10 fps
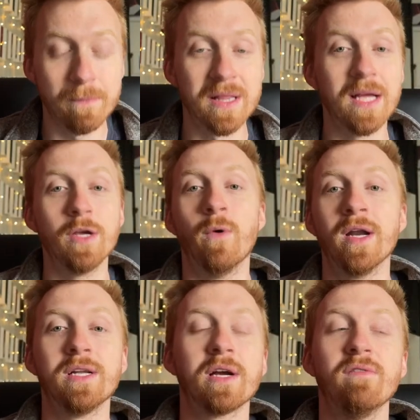but then you
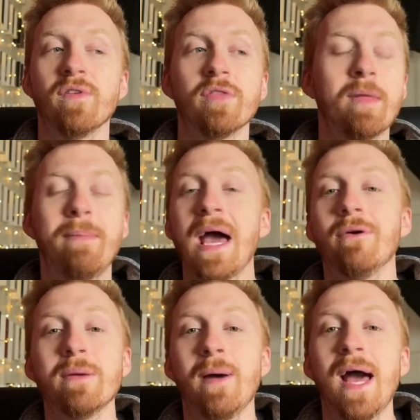wanted to convert the
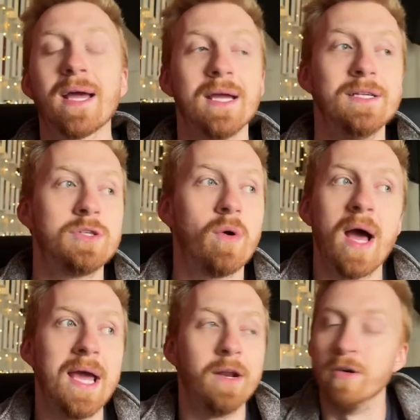battery pack into an
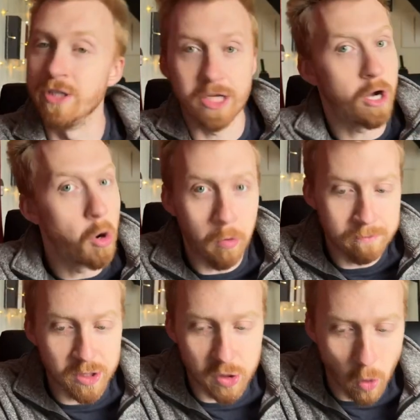energy home
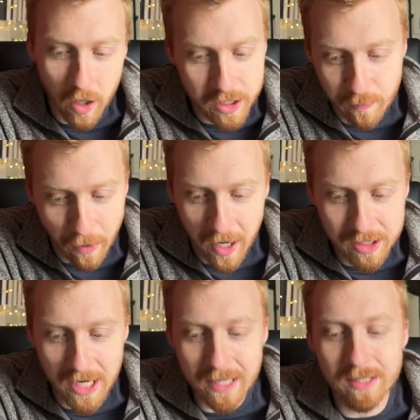storage
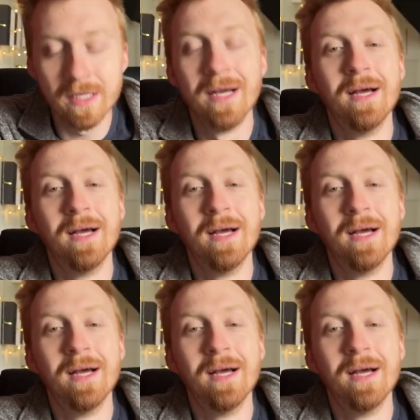project,